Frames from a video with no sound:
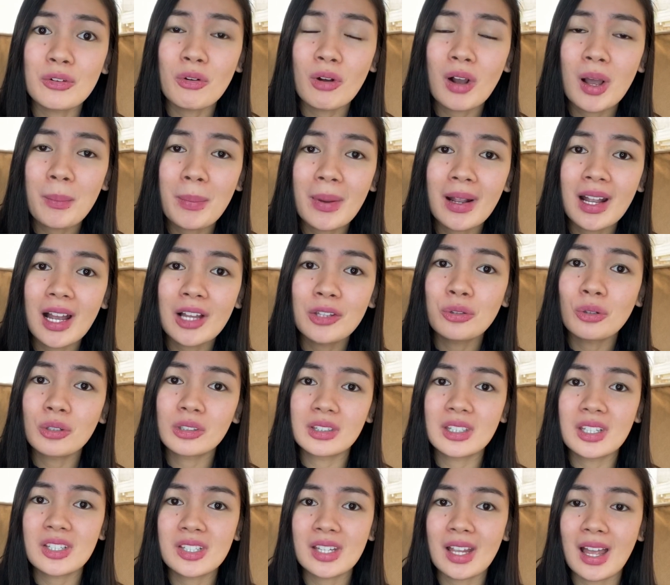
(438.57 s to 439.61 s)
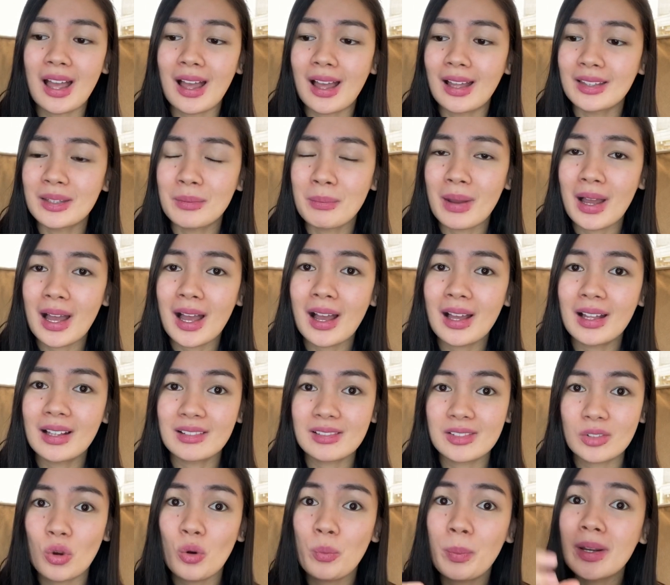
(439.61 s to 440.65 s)
Yung kapag adult na siya, di ba?
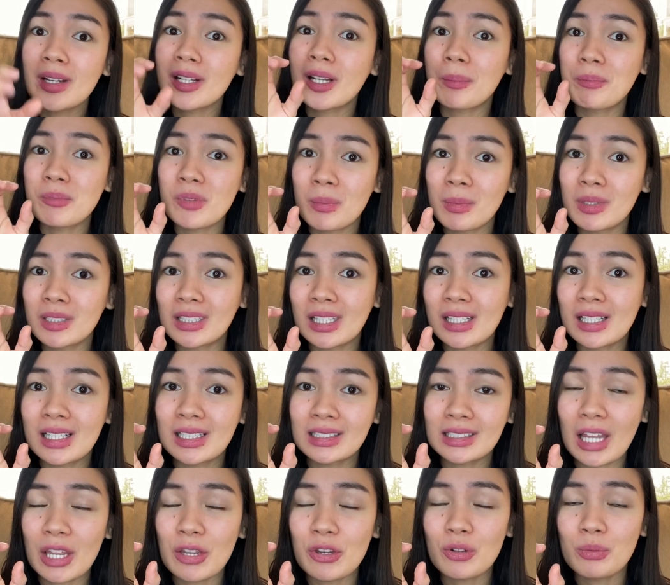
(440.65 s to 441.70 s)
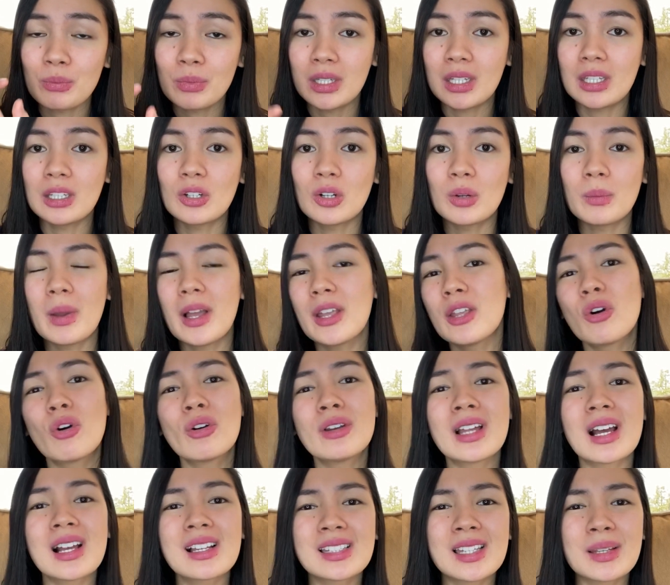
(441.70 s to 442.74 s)
Open cup naman talaga tayo umiinom.
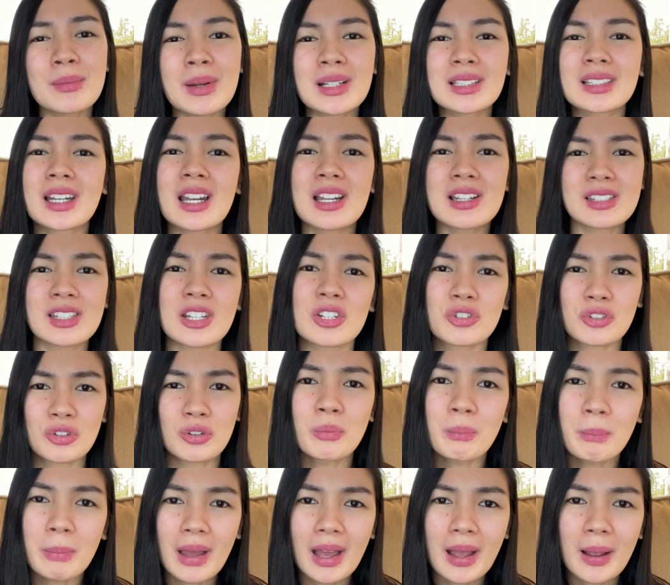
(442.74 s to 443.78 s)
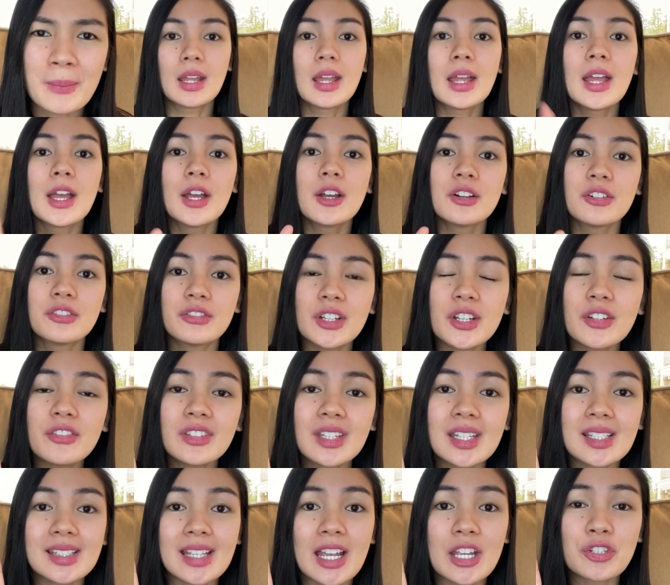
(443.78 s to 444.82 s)
Ayoko na kasing mag-transition pa.
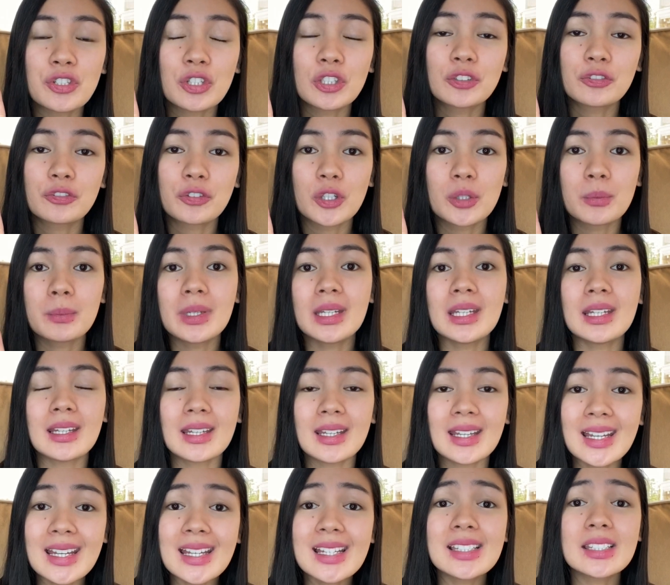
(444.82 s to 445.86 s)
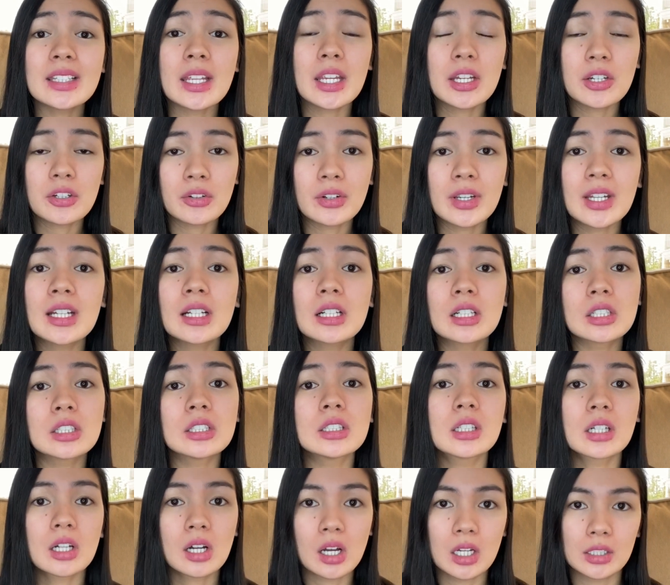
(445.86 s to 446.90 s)
Fifth essential for me is a
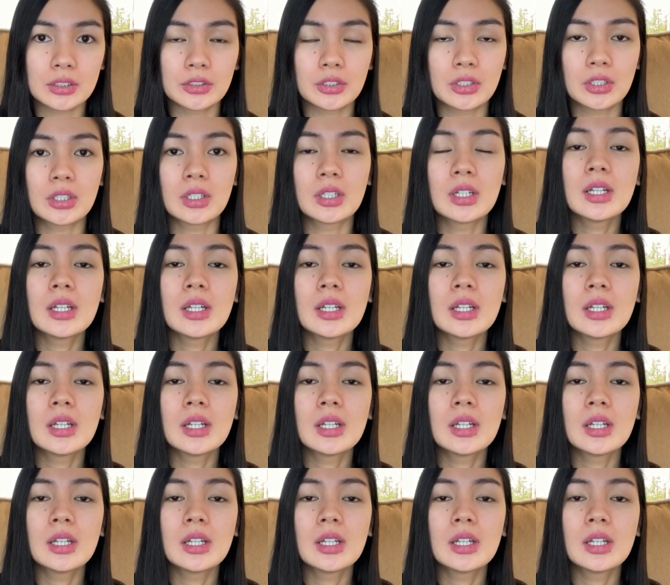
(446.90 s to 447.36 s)
crinkle cutter.